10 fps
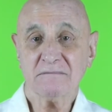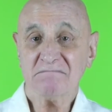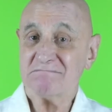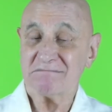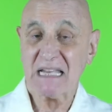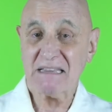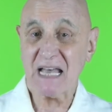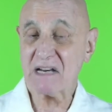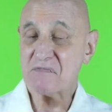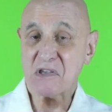Not if you're
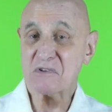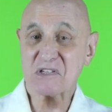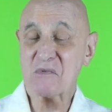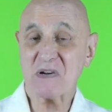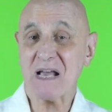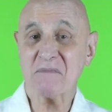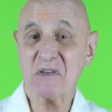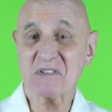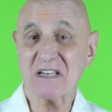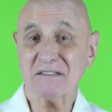using what I'm
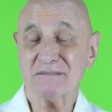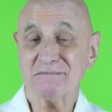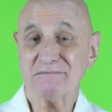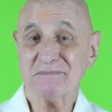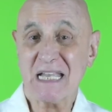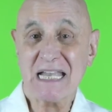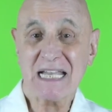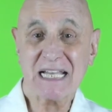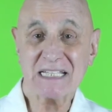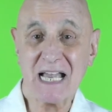using, because
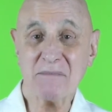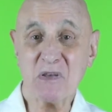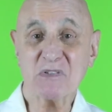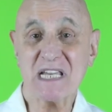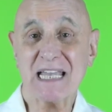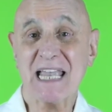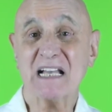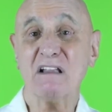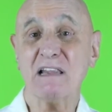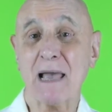I'm using a
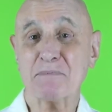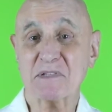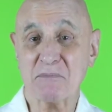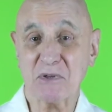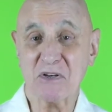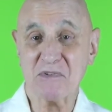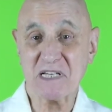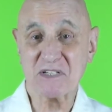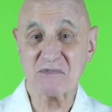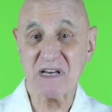collapsible green
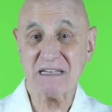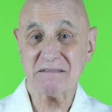screen